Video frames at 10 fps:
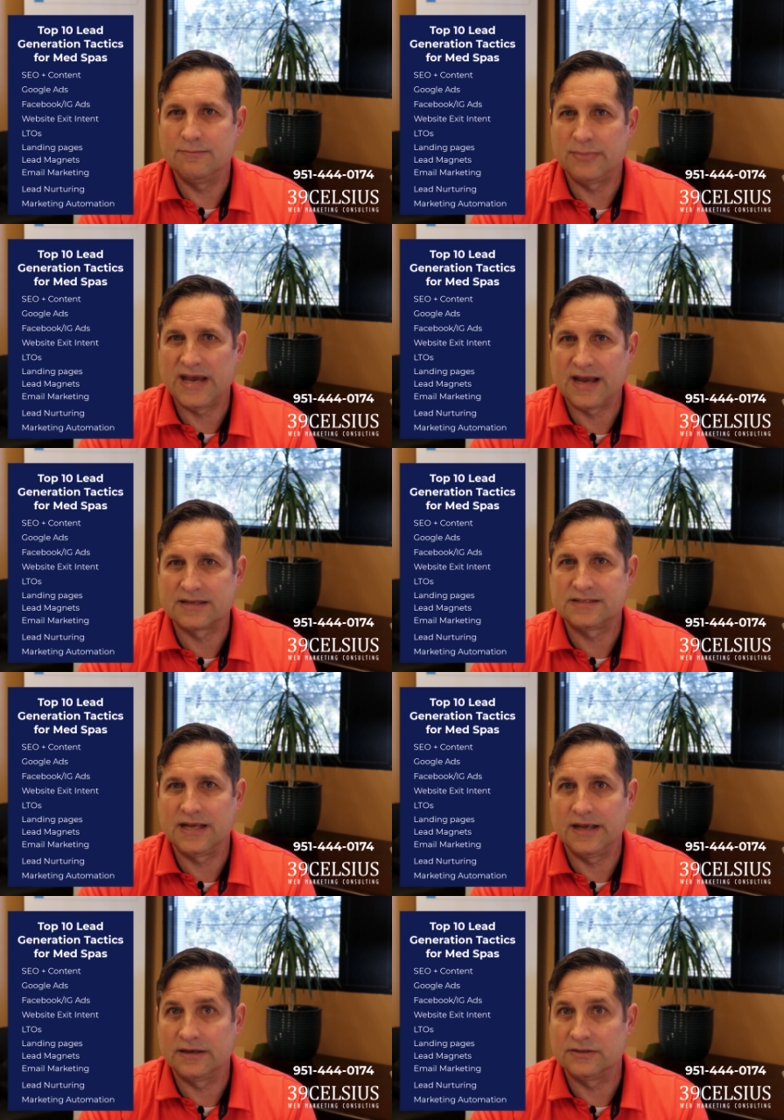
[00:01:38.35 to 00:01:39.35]
impact
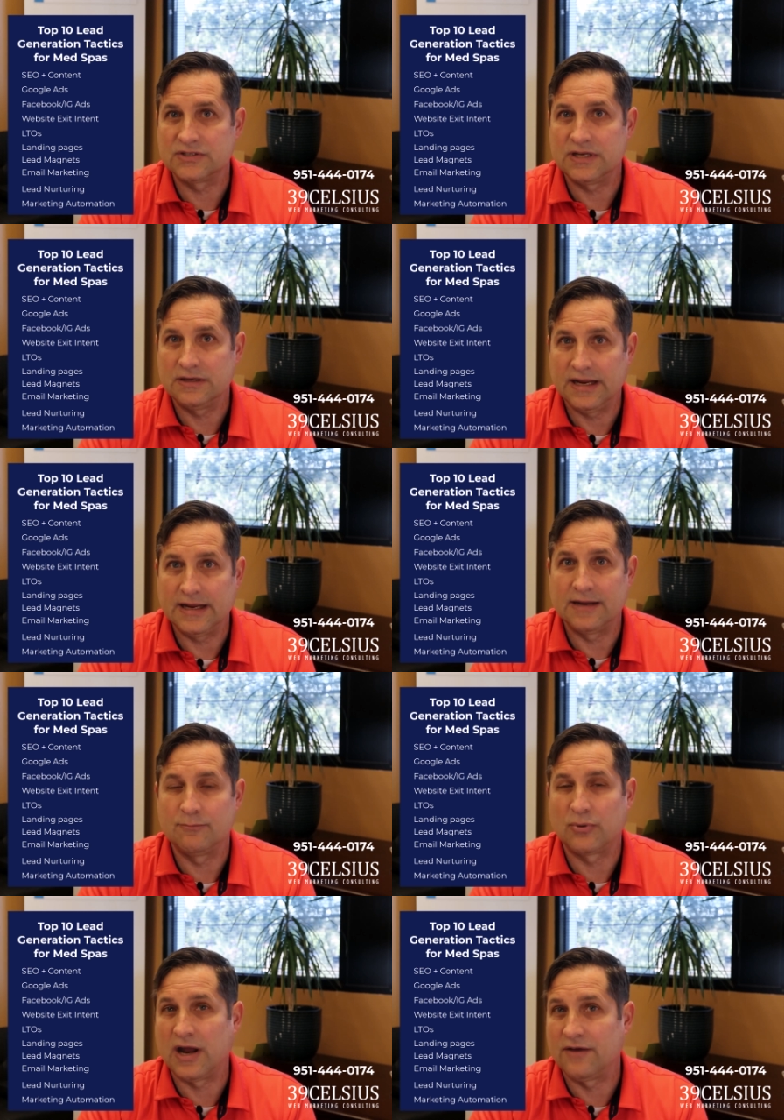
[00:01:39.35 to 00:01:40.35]
sales
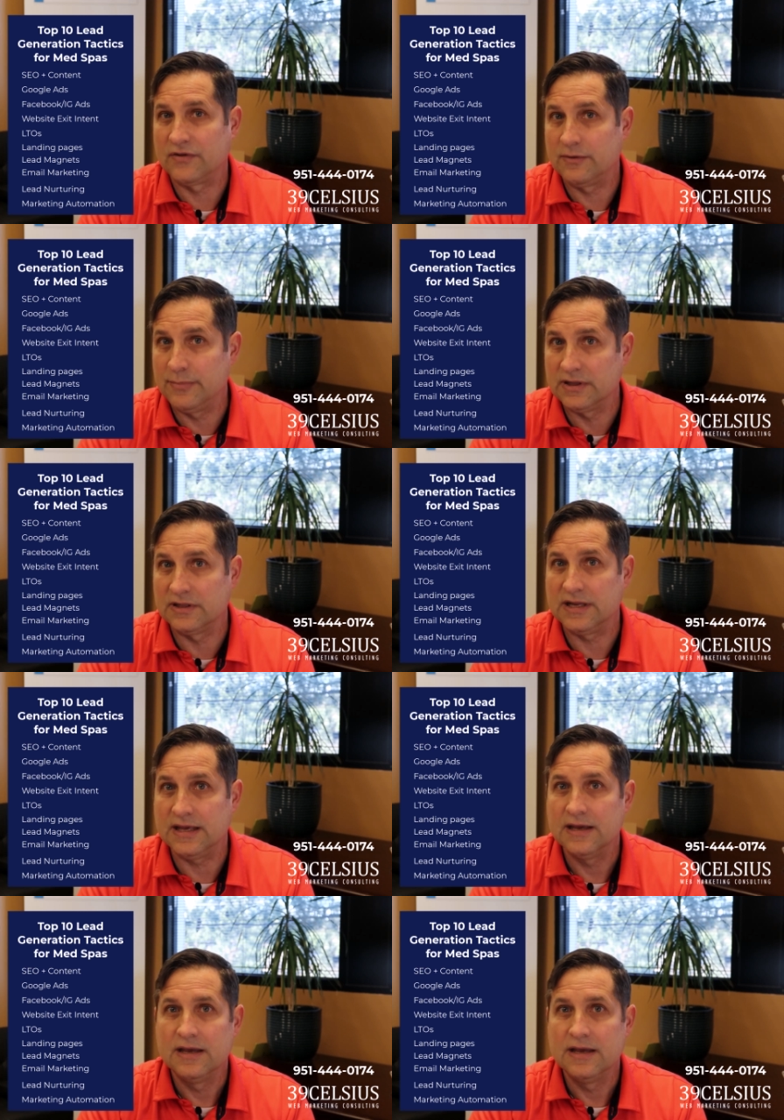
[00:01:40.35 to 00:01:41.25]
and profitability.